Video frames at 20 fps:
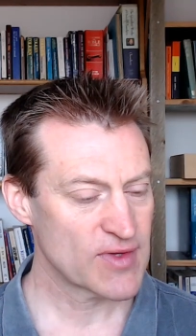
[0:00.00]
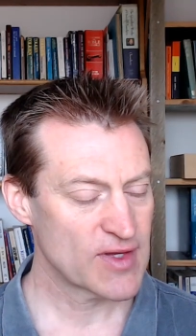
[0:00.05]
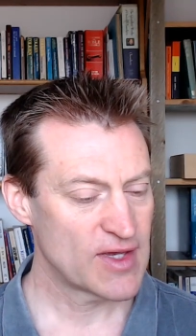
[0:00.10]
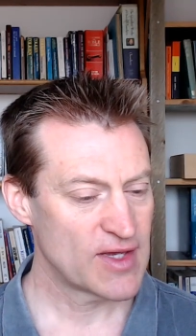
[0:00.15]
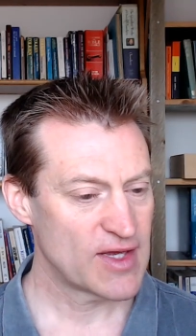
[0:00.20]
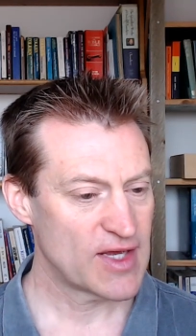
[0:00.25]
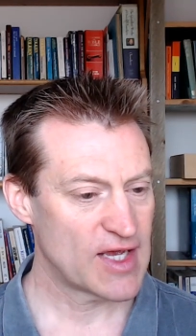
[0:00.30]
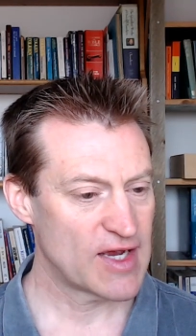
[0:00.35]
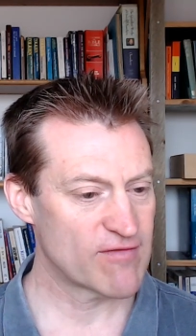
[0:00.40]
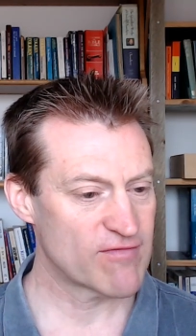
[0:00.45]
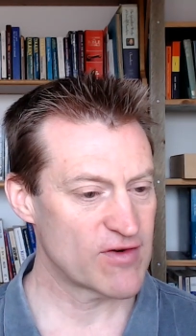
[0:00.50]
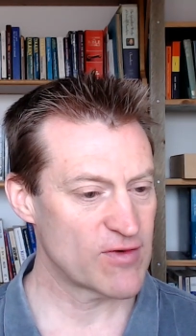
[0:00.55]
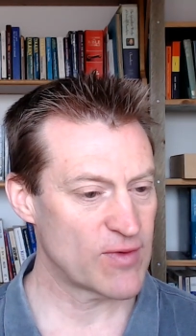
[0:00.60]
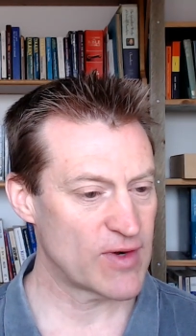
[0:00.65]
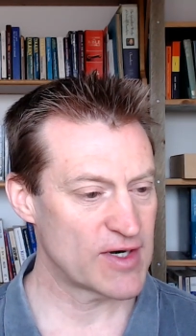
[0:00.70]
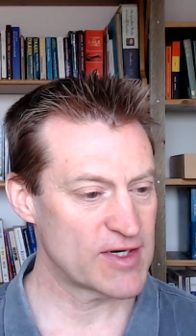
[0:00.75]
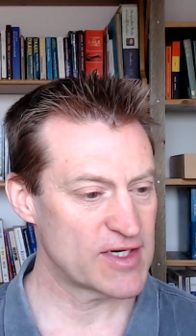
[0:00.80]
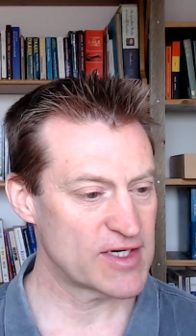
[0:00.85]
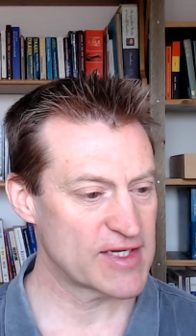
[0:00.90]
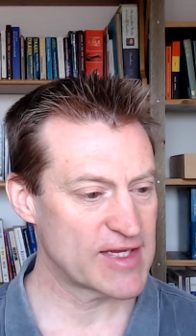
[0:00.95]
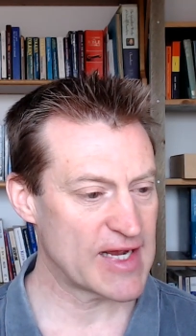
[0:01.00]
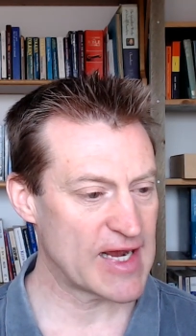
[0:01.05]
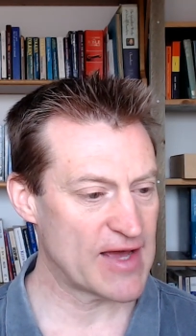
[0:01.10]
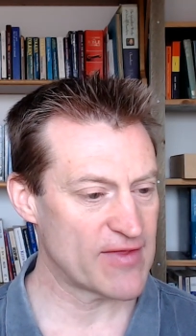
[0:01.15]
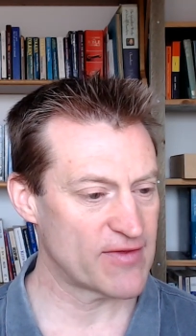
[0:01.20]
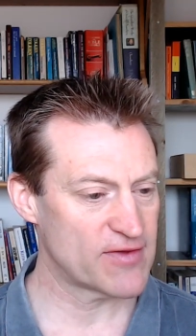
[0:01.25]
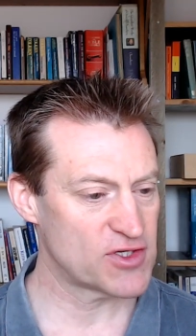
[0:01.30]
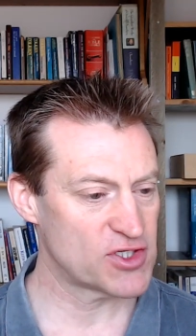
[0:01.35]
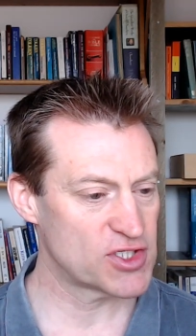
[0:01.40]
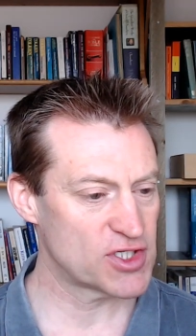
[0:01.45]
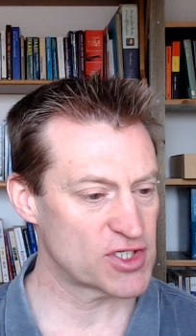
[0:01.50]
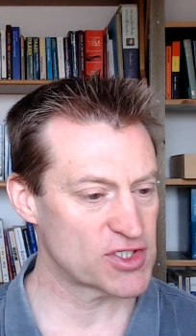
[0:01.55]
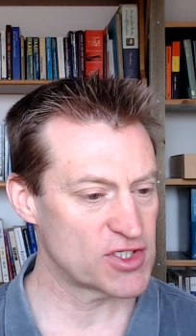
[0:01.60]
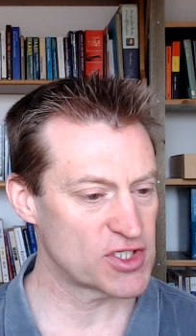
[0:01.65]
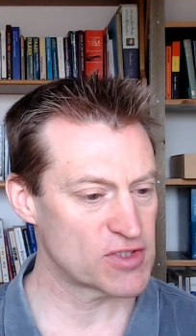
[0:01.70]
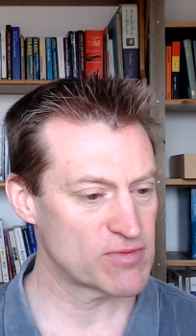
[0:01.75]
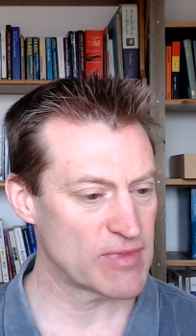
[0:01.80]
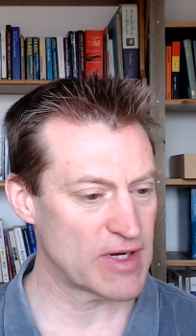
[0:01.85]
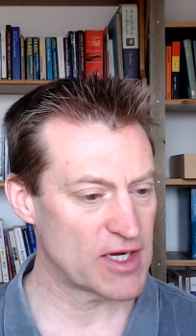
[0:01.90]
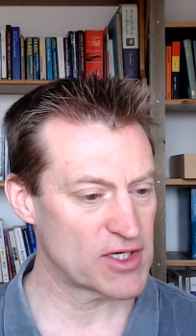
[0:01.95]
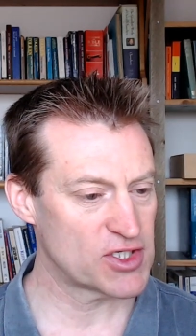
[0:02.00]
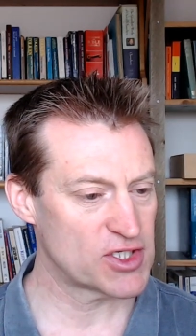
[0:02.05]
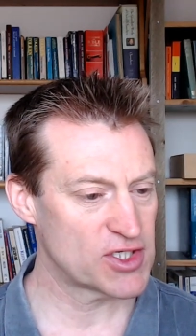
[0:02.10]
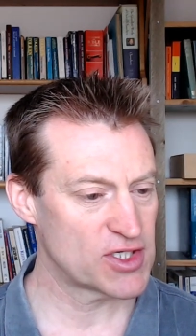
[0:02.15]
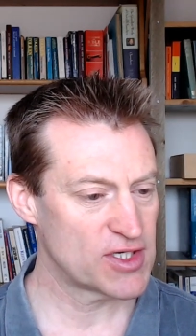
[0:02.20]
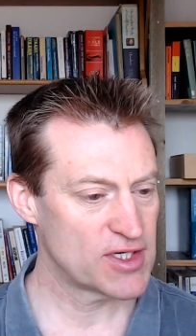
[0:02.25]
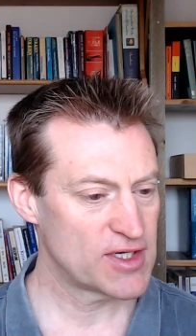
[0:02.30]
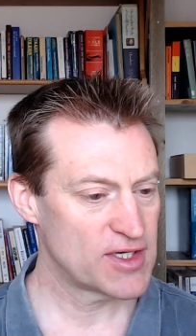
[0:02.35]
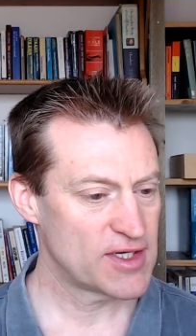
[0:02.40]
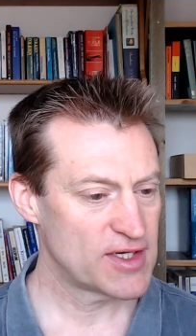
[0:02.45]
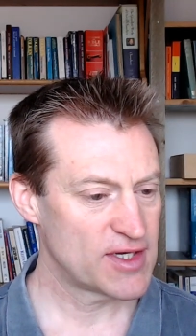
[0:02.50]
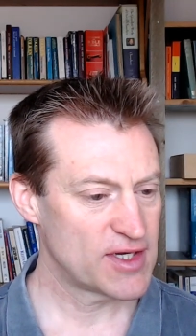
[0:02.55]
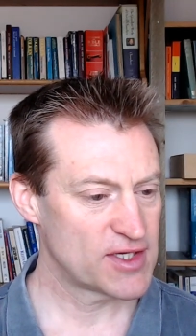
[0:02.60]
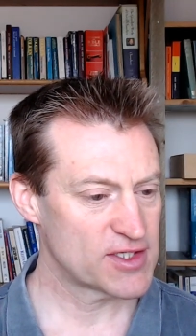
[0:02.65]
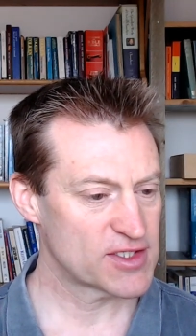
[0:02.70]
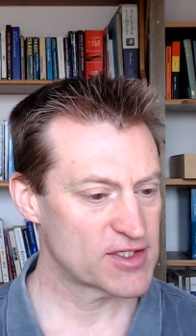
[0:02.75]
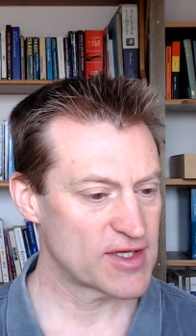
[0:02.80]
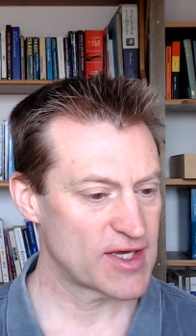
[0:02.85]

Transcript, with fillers: Everyone had gathered just as much as they